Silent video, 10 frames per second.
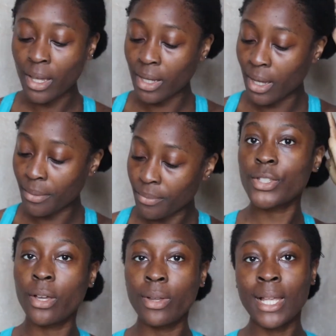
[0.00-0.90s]
Okay,
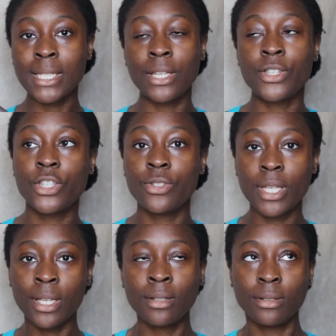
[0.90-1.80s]
so let's get into
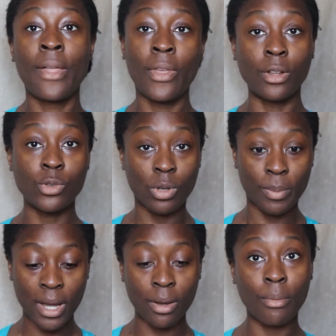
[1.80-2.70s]
using, and then I'll talk
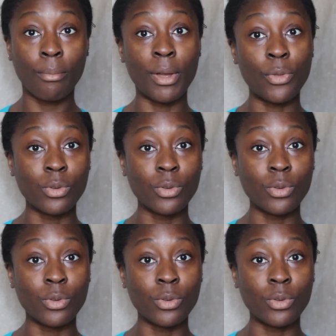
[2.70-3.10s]
about my